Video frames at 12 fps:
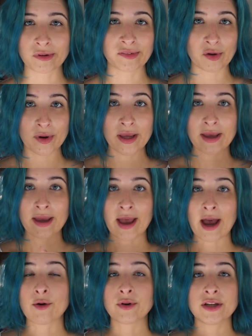So
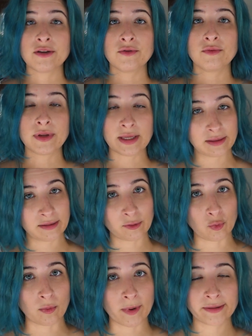how do you get the
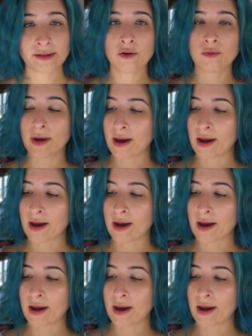school bus home?